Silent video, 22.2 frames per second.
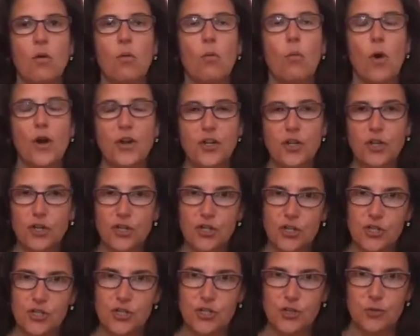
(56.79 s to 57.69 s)
what you're
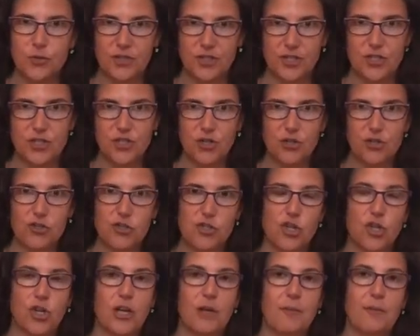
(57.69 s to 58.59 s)
gonna do with the
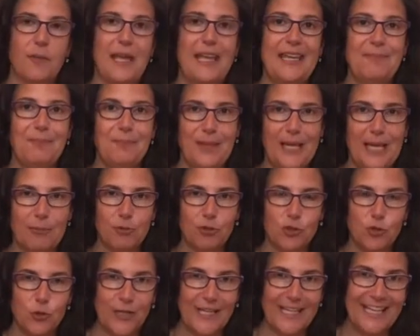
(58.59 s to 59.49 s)
circles, you're gonna be
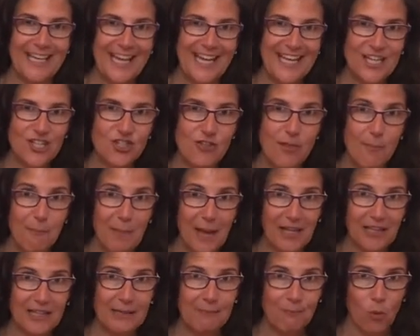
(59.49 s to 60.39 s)
able to engage the
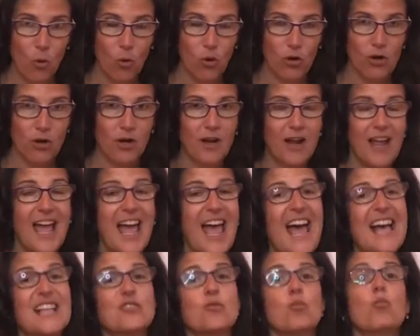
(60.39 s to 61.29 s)
belly more
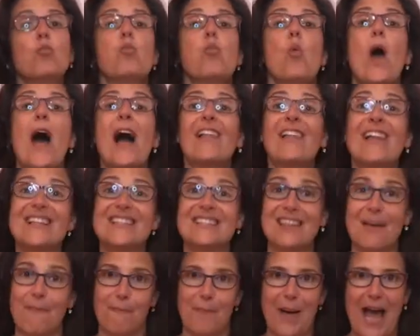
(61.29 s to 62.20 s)
as well
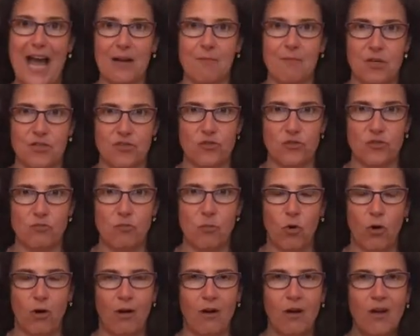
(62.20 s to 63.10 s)
as the back muscles
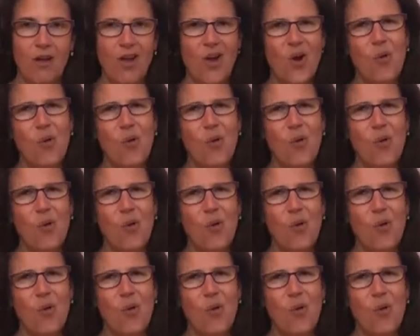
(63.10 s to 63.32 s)
more.